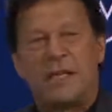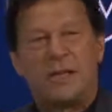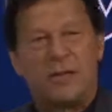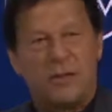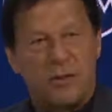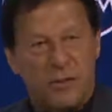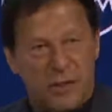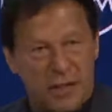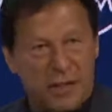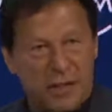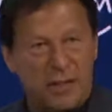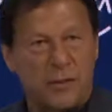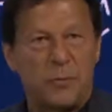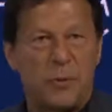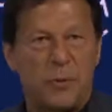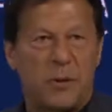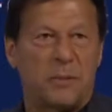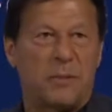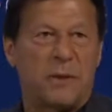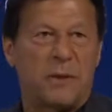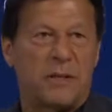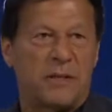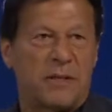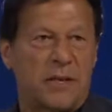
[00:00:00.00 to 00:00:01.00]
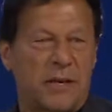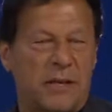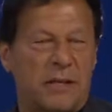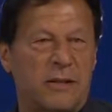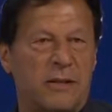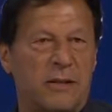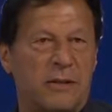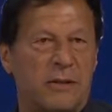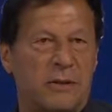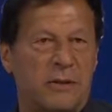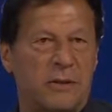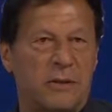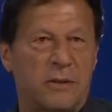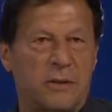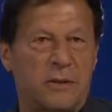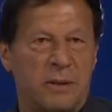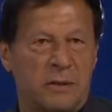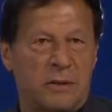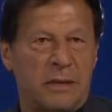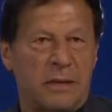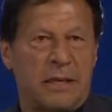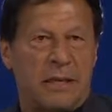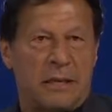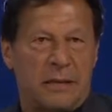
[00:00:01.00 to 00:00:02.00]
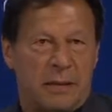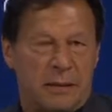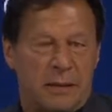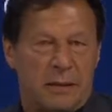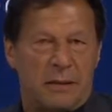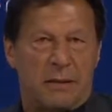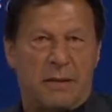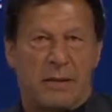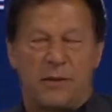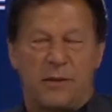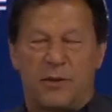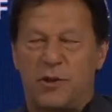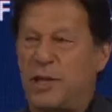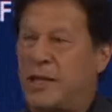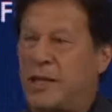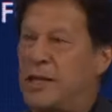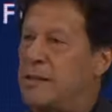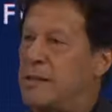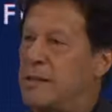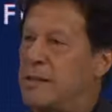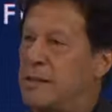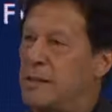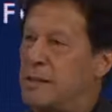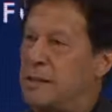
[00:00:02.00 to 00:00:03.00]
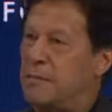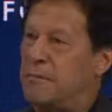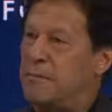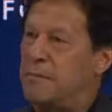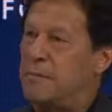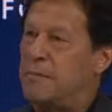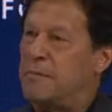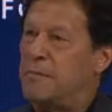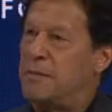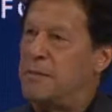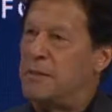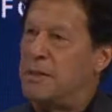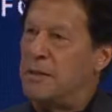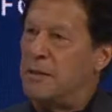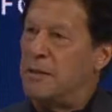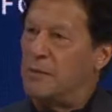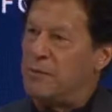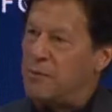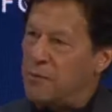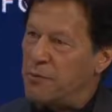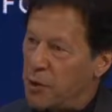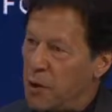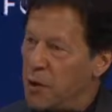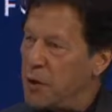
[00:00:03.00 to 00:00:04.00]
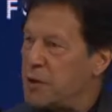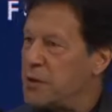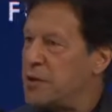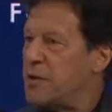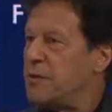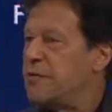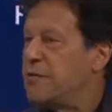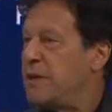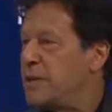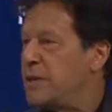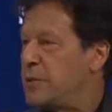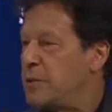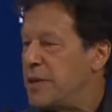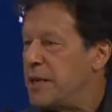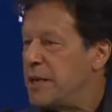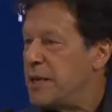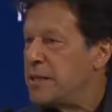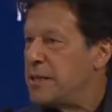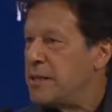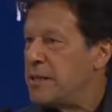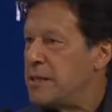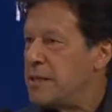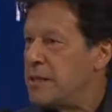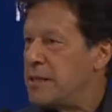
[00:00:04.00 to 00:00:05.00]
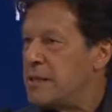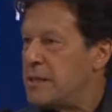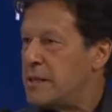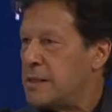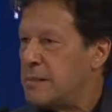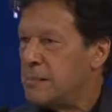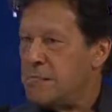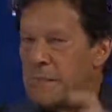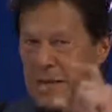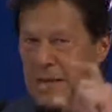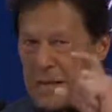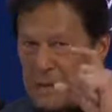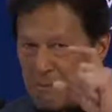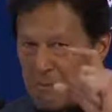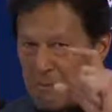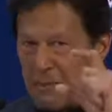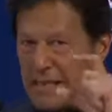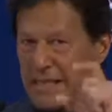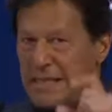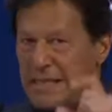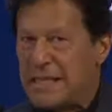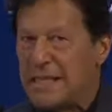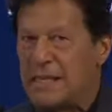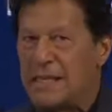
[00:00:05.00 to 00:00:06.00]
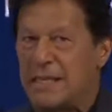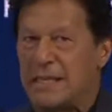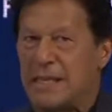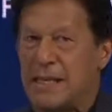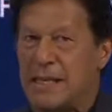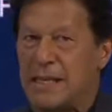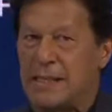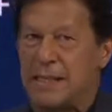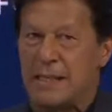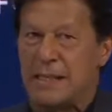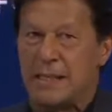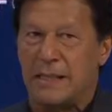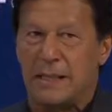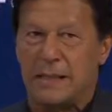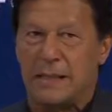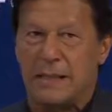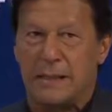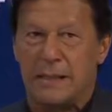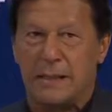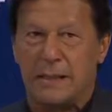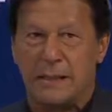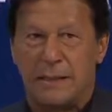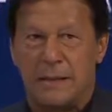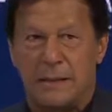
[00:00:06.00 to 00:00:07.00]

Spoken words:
So this is what we are trying to do: change the flaws of education system by synthesizing it.